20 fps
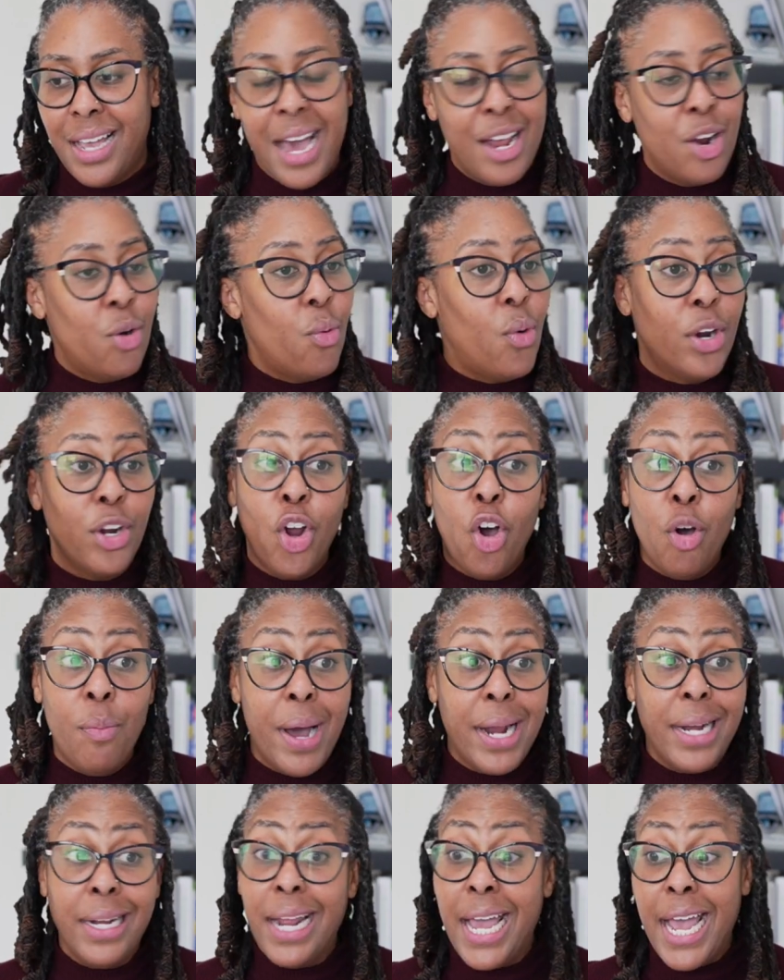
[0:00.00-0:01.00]
I don't want
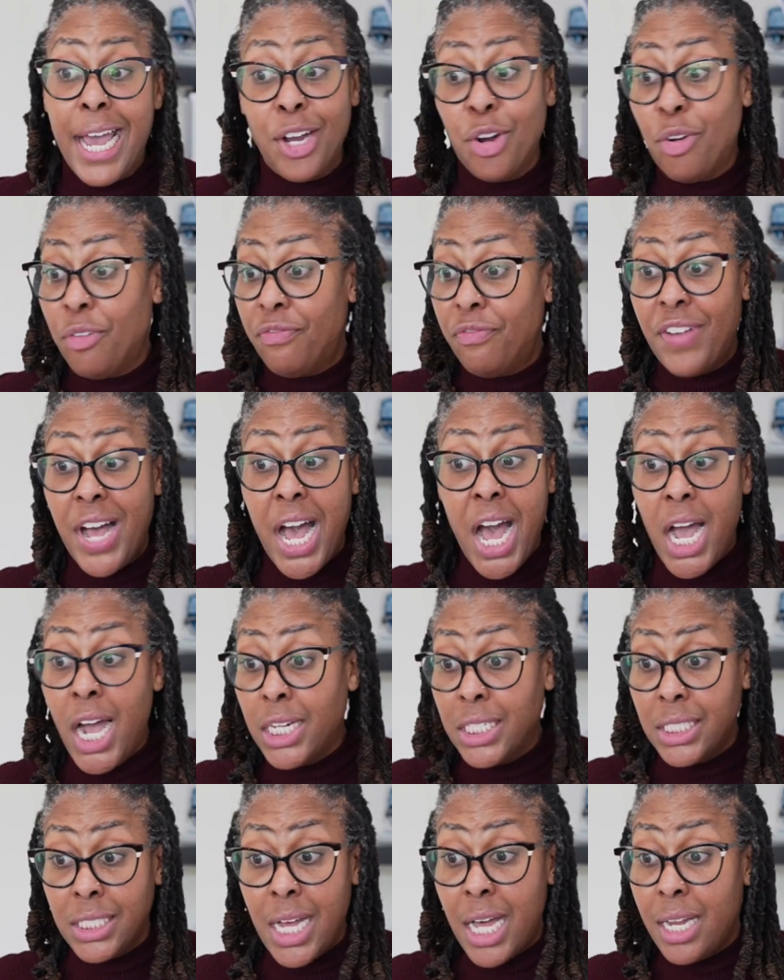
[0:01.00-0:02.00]
nobody to have no
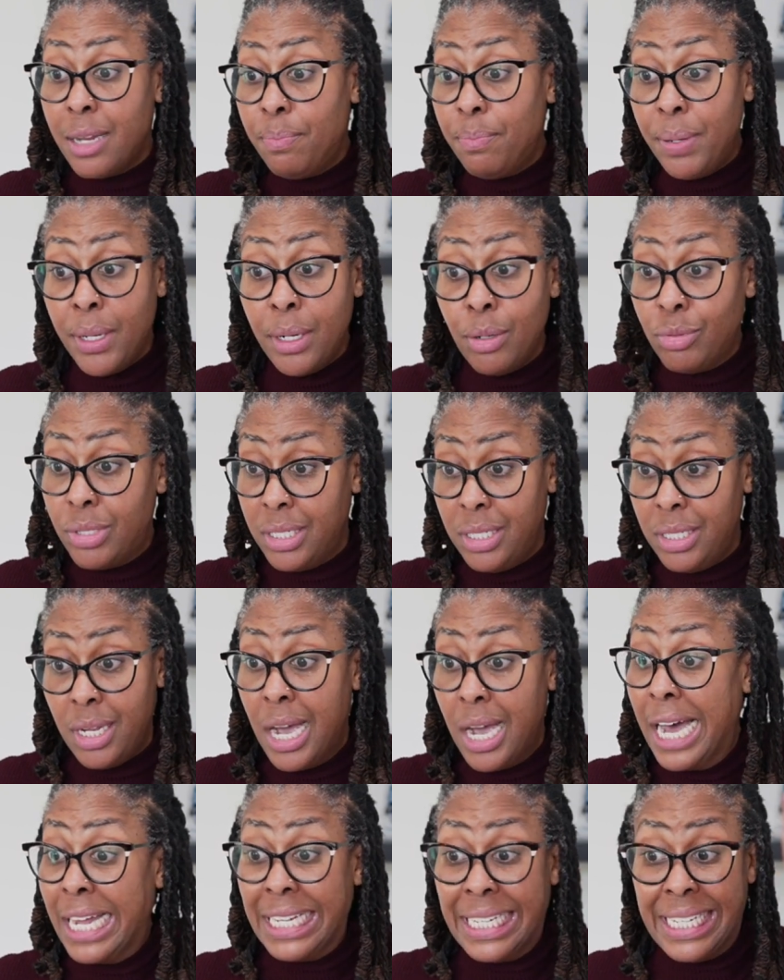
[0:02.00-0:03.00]
$500 penalty
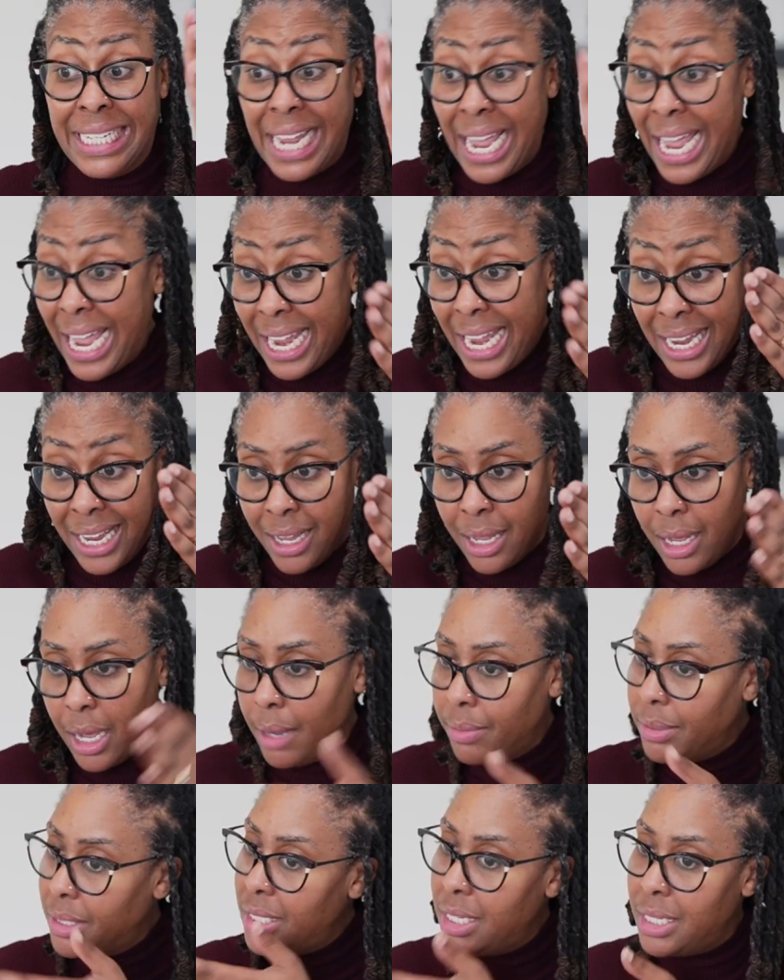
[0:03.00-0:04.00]
a day
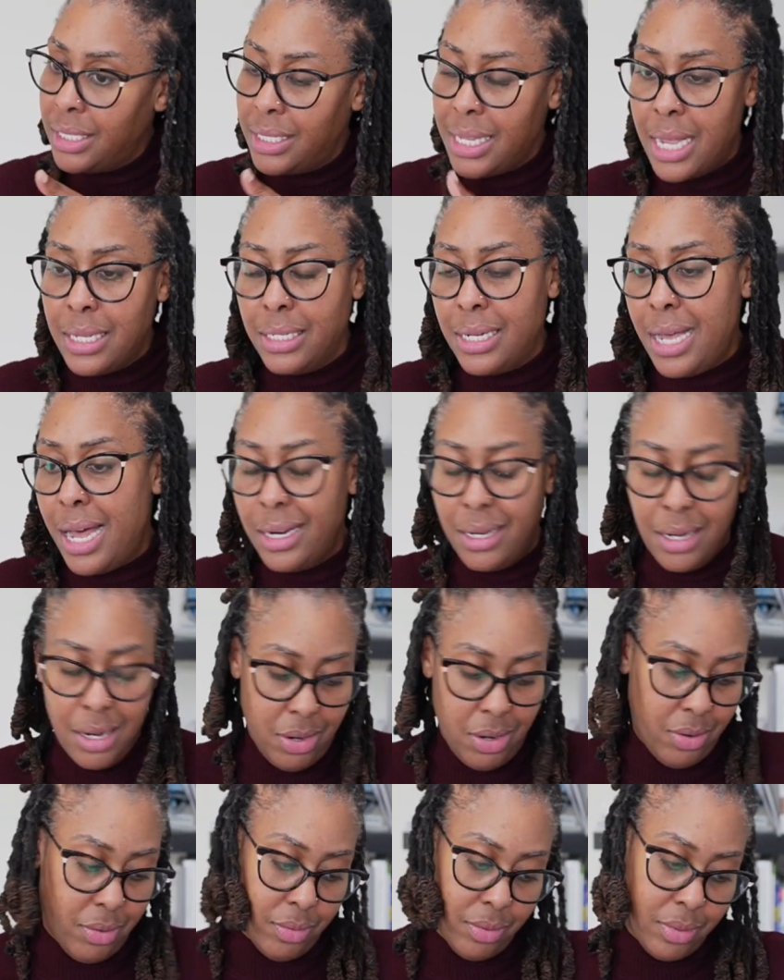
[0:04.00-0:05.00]
of $10,000.
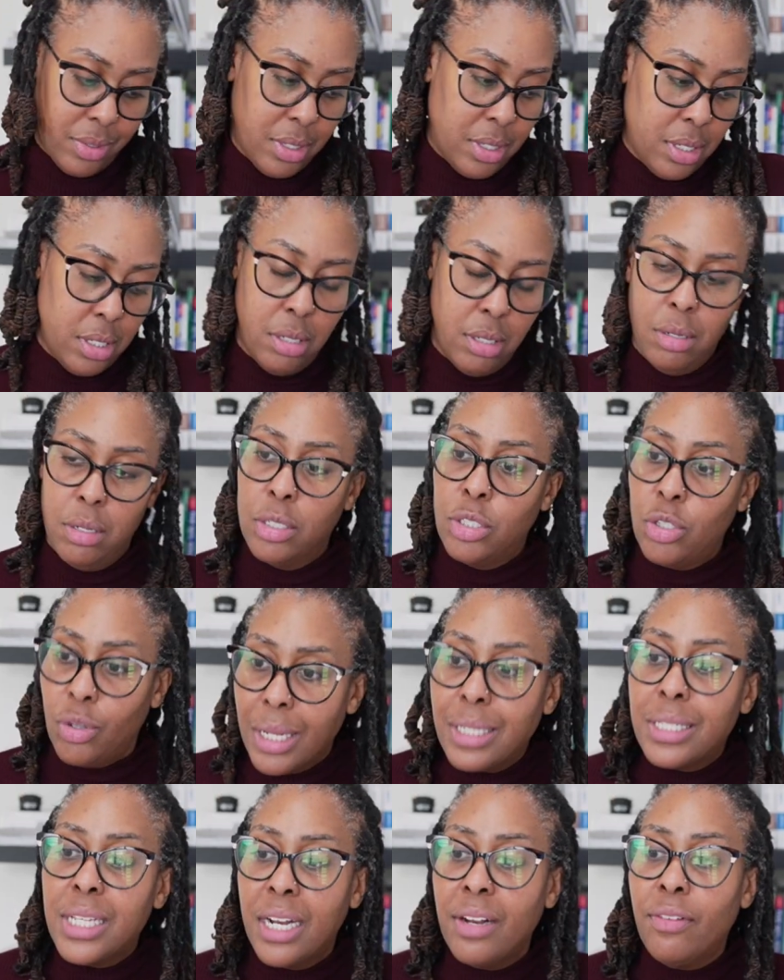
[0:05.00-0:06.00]
No. So
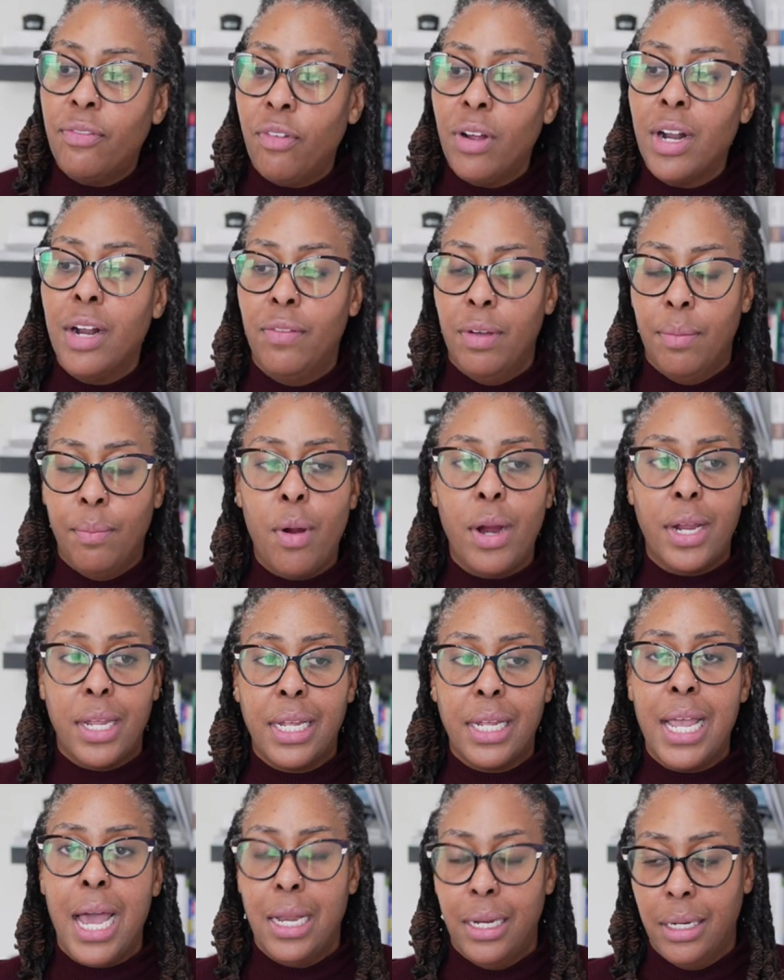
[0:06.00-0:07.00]
let's get in front of it. Mark
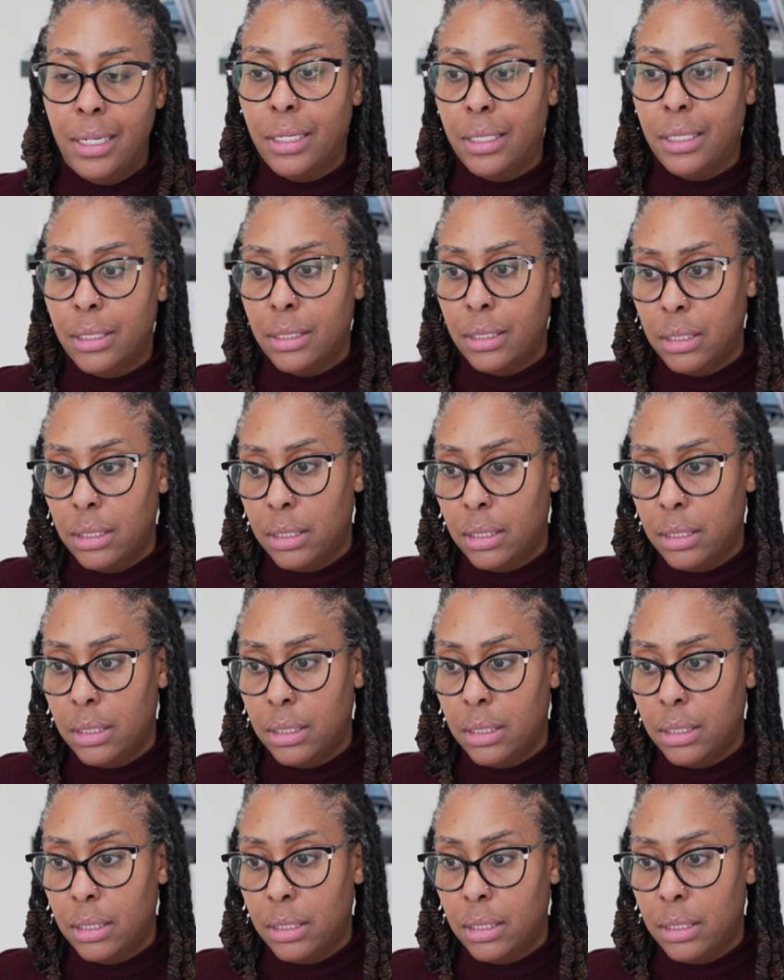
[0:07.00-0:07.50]
your calendar.